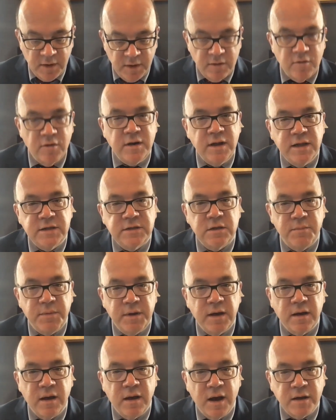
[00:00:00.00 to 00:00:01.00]
There needs to
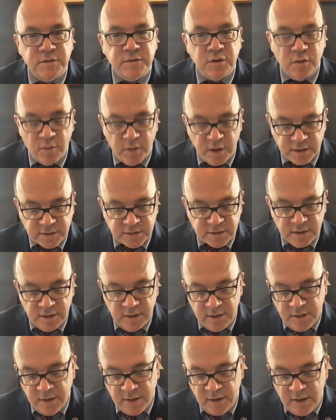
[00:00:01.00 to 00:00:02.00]
be a consequence.
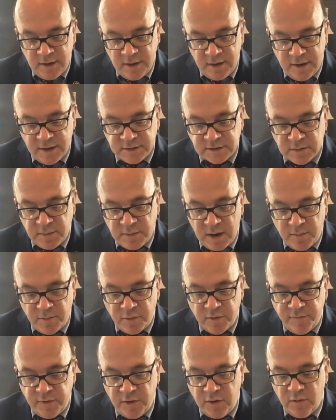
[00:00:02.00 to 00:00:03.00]
As a
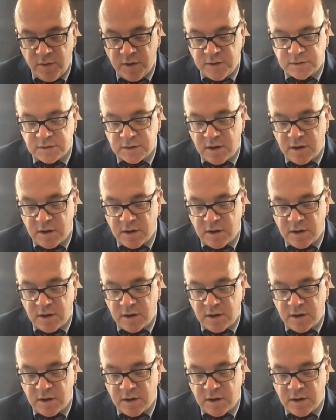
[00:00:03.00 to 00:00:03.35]
member of the U.S.